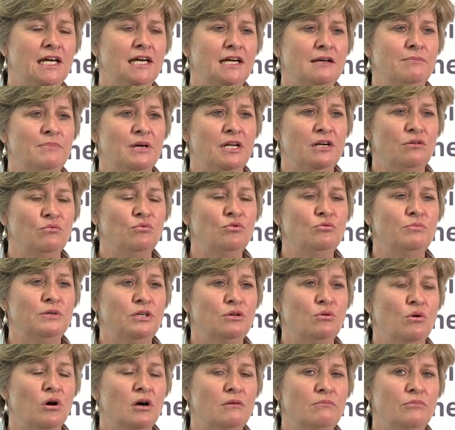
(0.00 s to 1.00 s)
but it will be
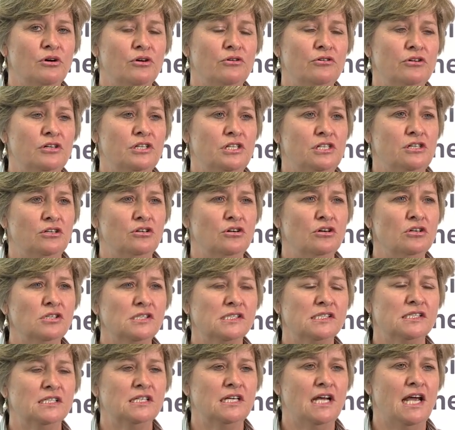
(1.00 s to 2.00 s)
quite moderate in
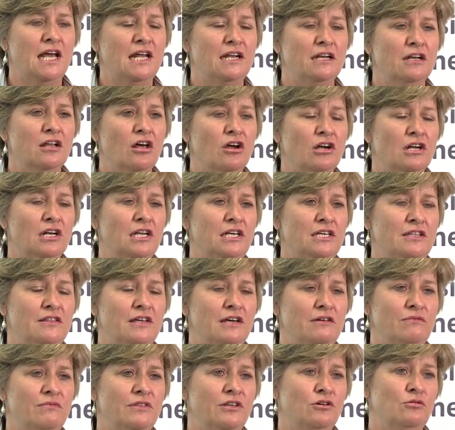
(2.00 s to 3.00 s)
cost, and likely
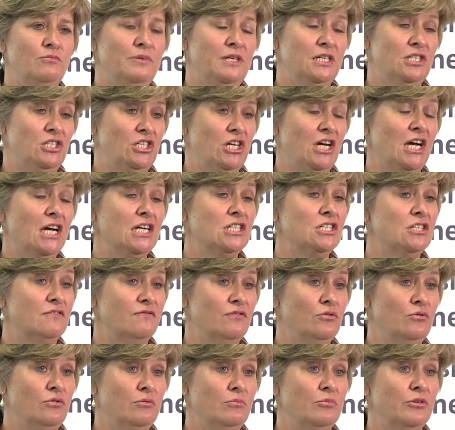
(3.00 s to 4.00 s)
that there'll be a charge
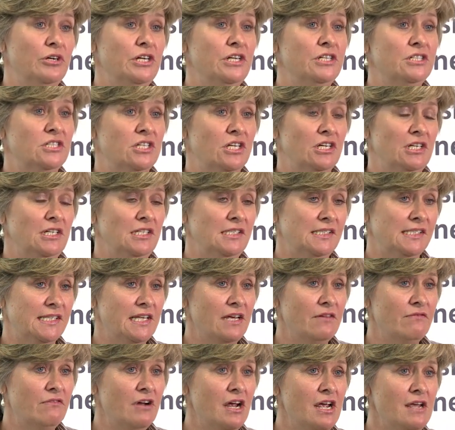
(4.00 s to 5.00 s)
for the breeder to list
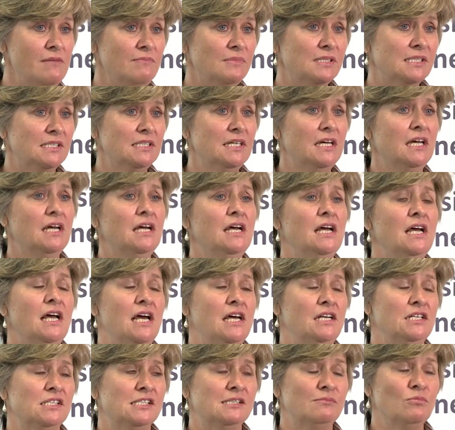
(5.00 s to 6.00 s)
their rams
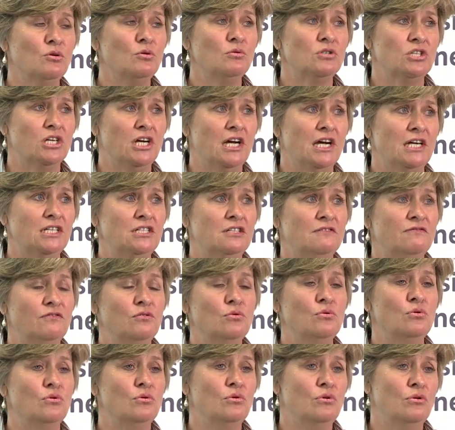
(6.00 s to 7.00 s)
and a small charge
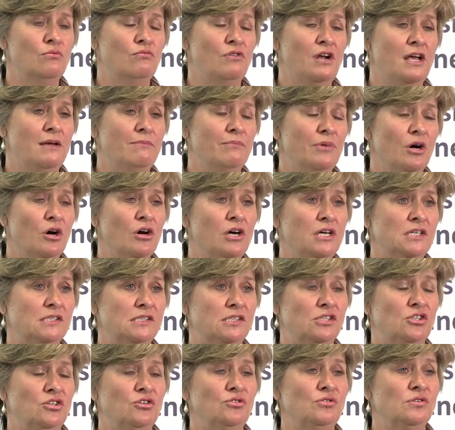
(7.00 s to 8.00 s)
for ram buyers
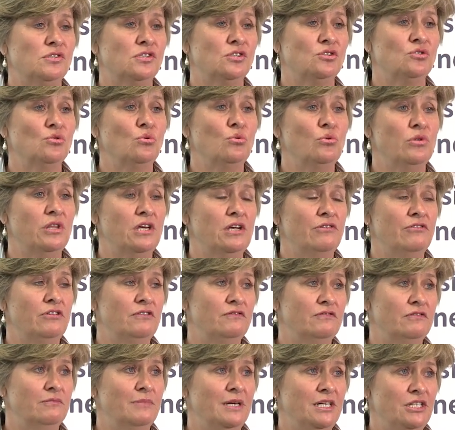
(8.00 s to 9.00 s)
to store their
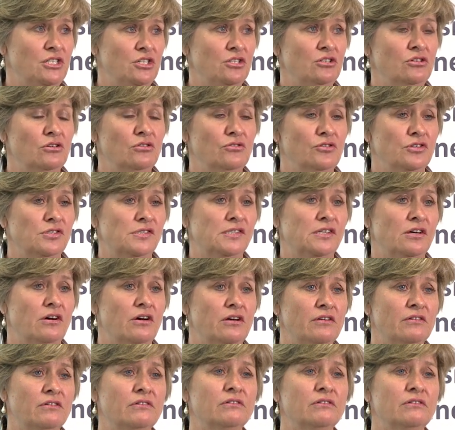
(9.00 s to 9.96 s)
information on the site.